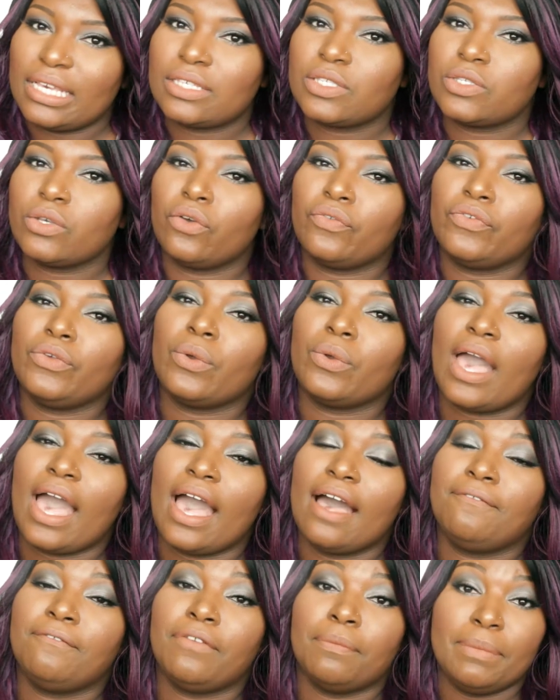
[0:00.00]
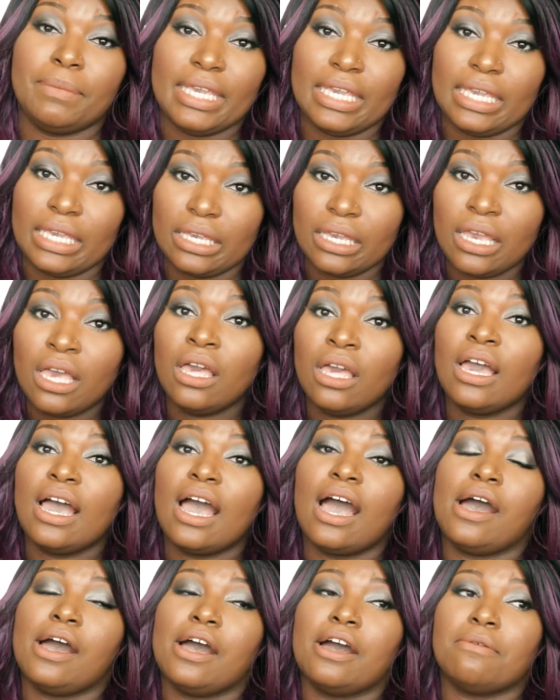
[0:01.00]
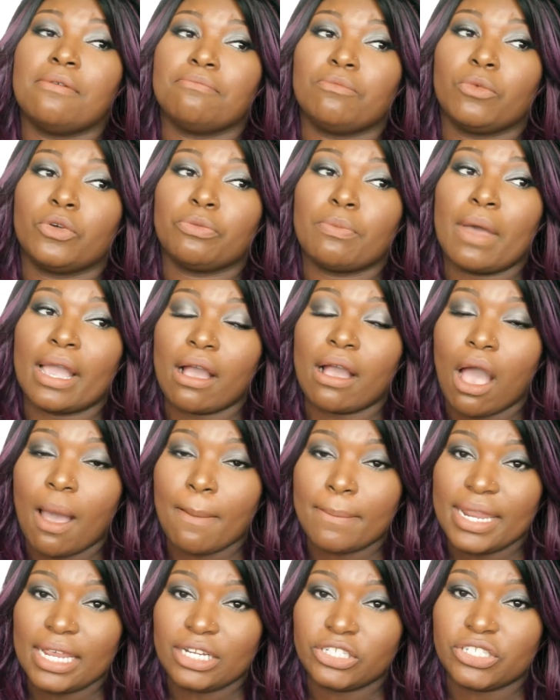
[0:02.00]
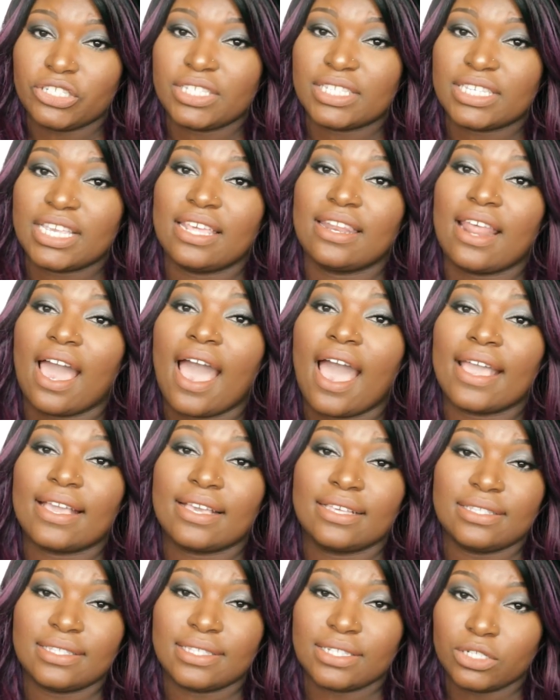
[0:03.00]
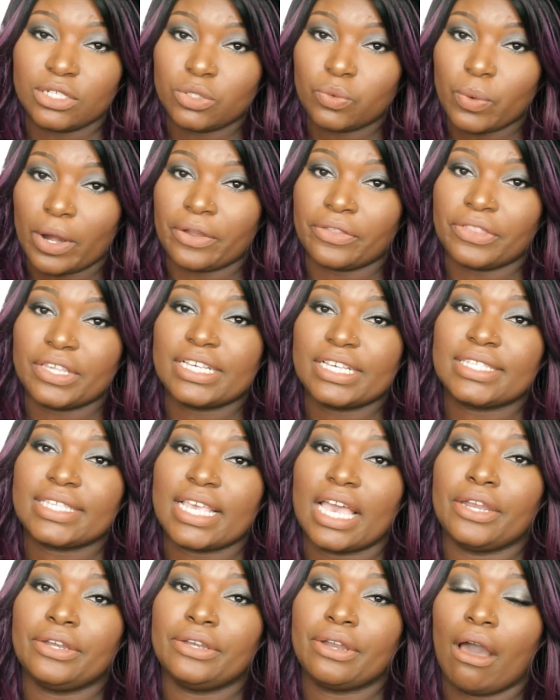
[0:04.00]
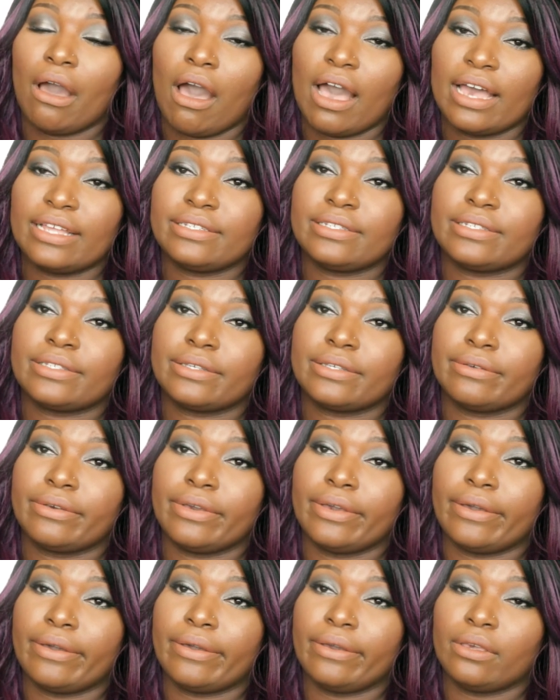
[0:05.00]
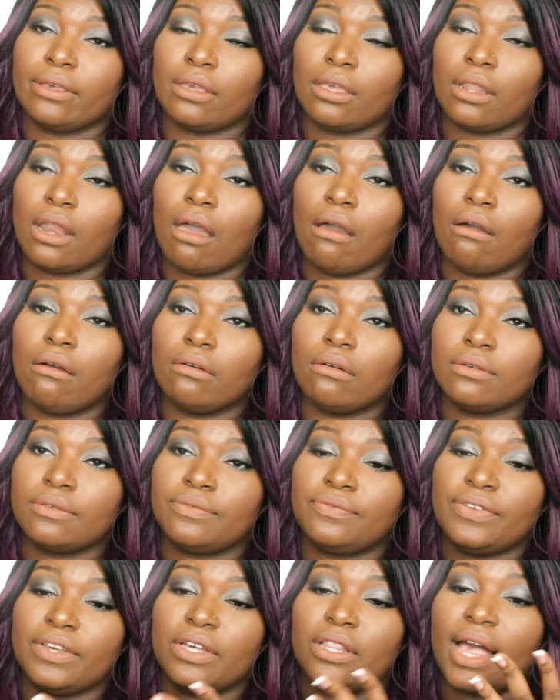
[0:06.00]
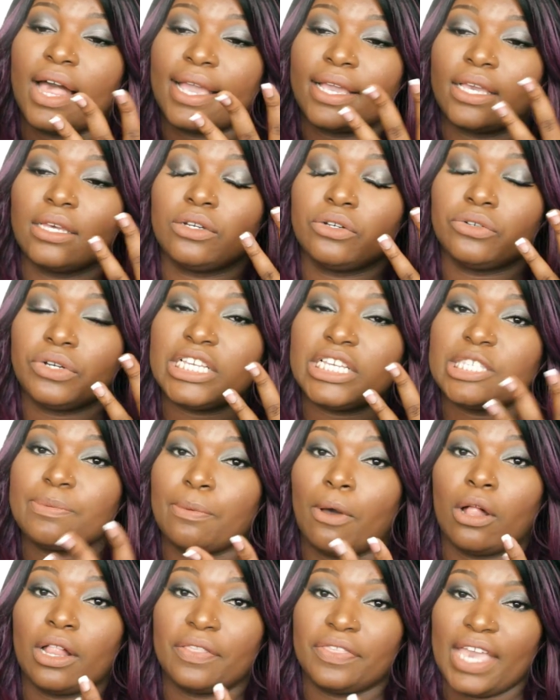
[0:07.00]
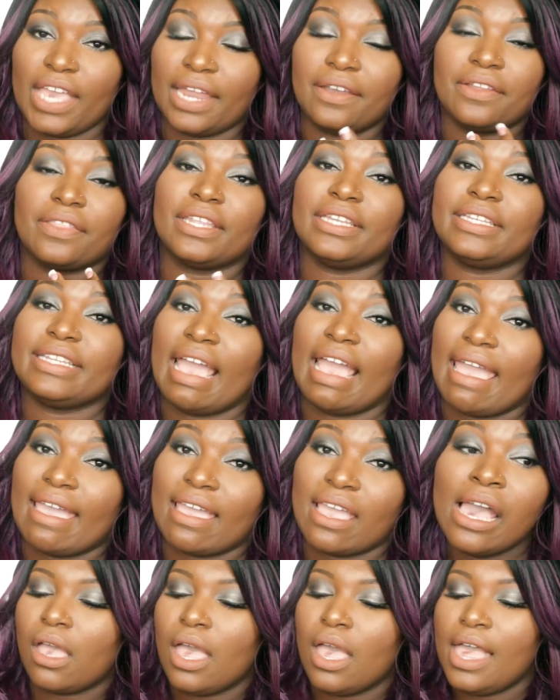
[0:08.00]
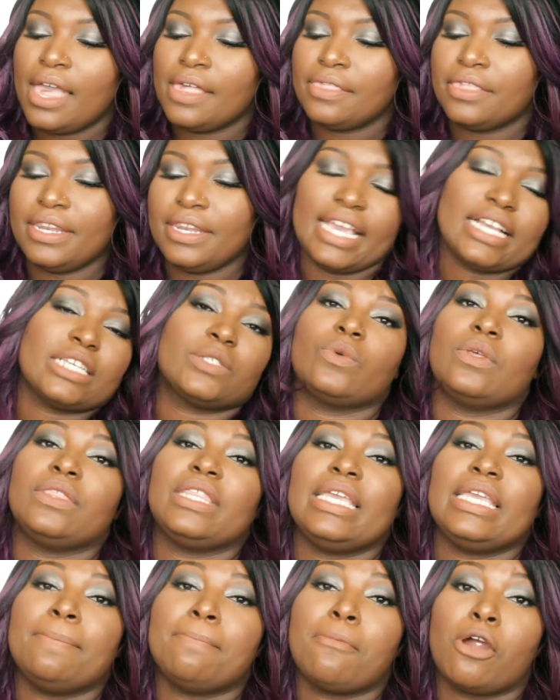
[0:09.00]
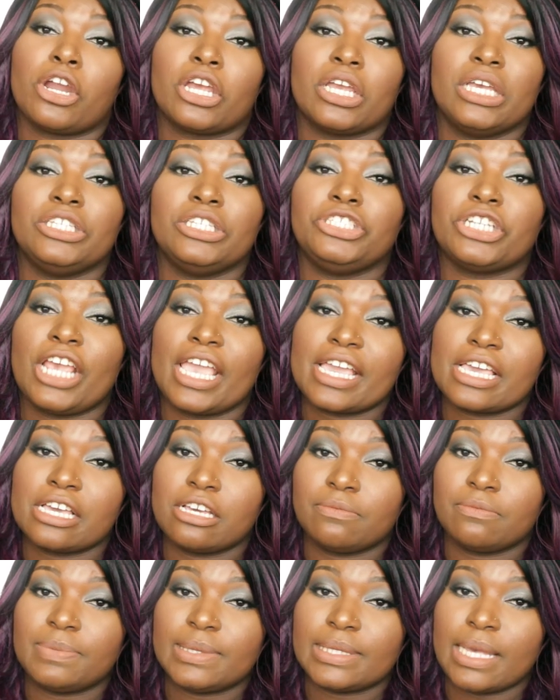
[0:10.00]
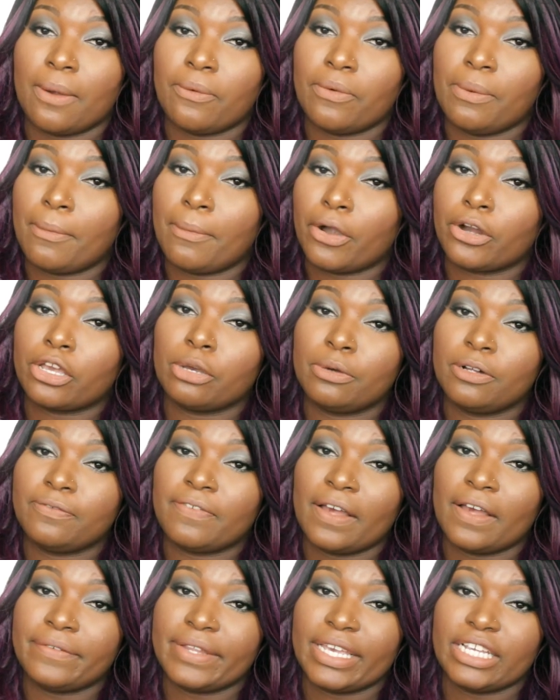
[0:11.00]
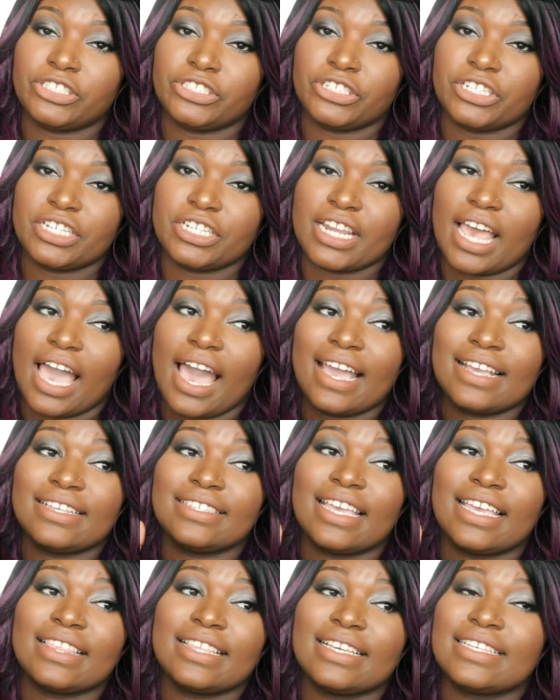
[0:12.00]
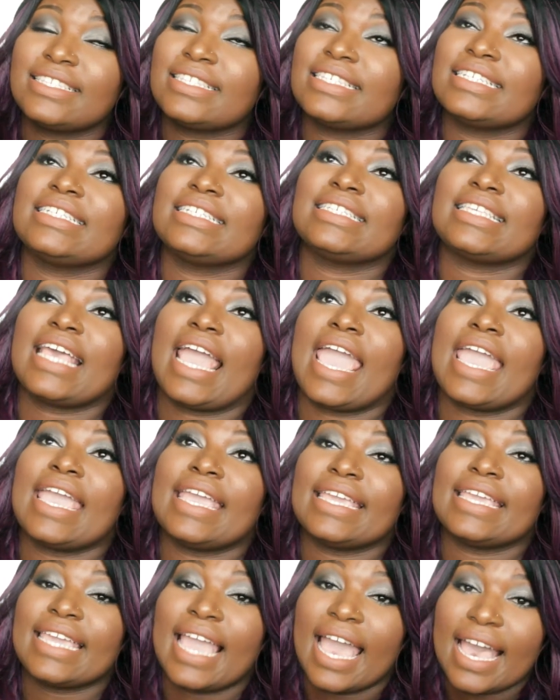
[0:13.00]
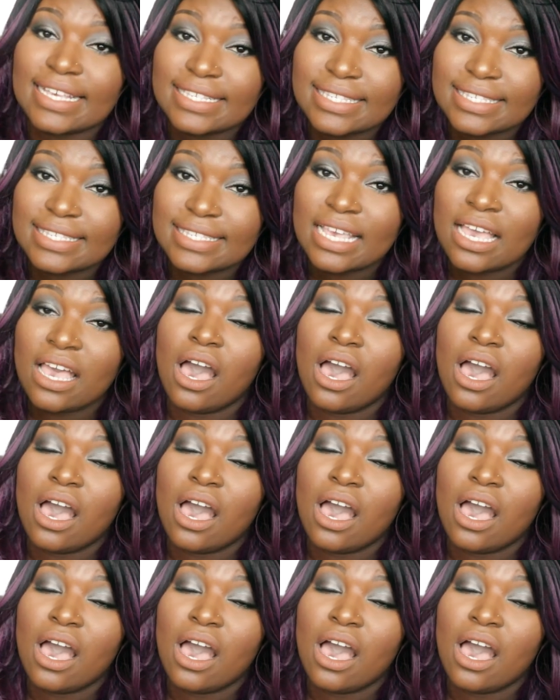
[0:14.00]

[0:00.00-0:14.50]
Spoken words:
So for me, with my combination skin, I can still wear this and not, feel like a grease ball at the end of the day. The next one, the Marc Jacobs Remarkable Foundation, I say this is a yes.